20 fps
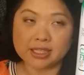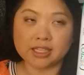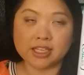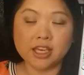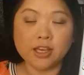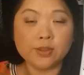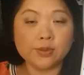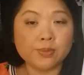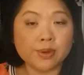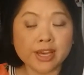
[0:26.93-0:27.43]
It
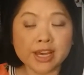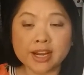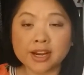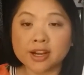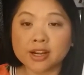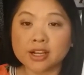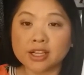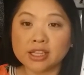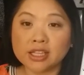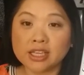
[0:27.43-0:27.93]
keeps my
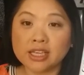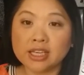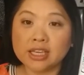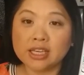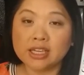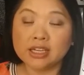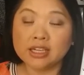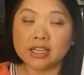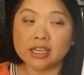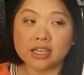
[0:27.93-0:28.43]
hair
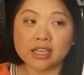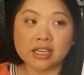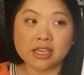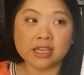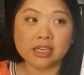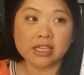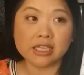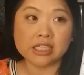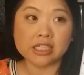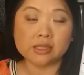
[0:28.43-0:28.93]
clean.
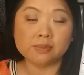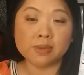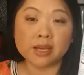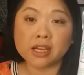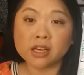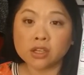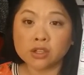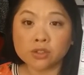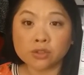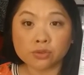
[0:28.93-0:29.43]
It
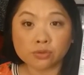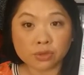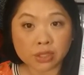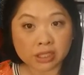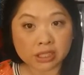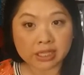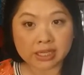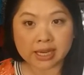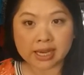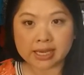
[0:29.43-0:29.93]
smells
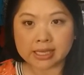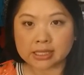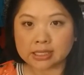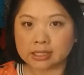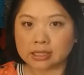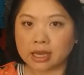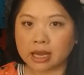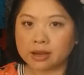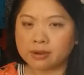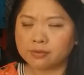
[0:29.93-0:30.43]
really
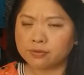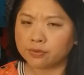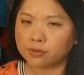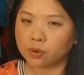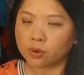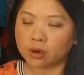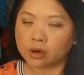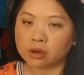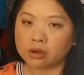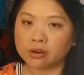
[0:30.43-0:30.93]
nice, not
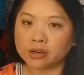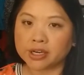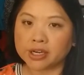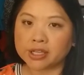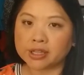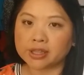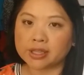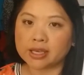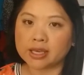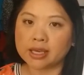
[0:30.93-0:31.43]
floral or
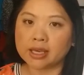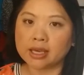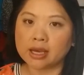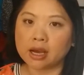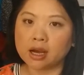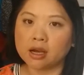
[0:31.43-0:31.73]
anything.